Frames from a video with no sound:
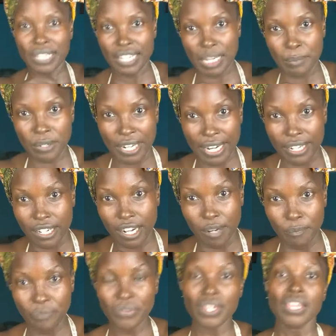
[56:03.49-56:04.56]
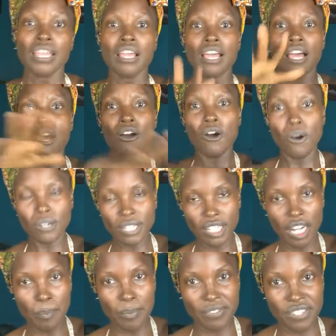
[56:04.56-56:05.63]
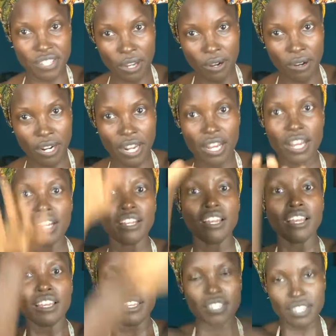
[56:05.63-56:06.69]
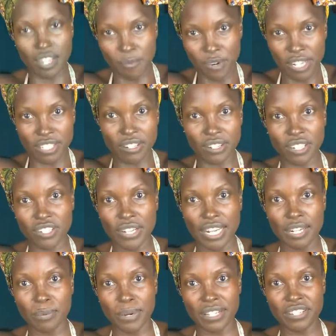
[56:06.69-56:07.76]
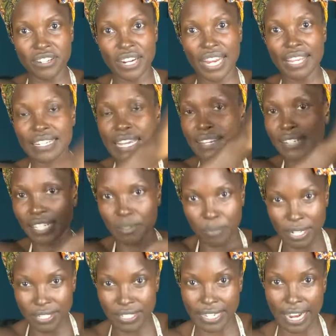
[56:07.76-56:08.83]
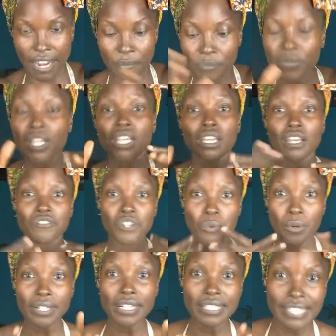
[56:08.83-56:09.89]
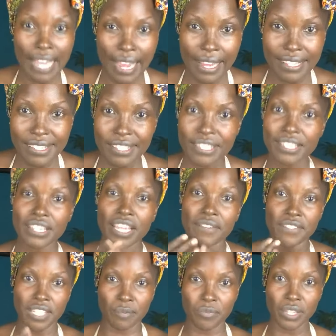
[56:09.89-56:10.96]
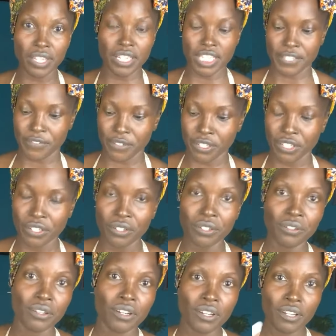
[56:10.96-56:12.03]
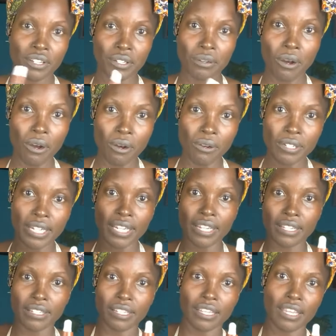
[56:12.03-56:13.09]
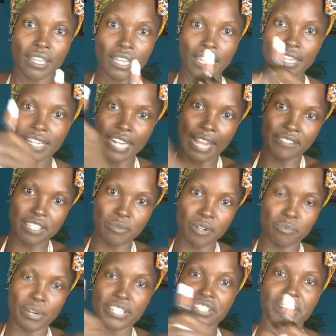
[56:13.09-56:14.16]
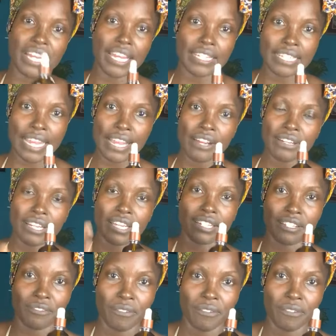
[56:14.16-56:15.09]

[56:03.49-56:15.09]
keep your hand up. Hold a cup of soda, someone's gonna try to press your hand down, they can press it down. If you wanna test if something is for you, you hold it and then have someone press your hand down, and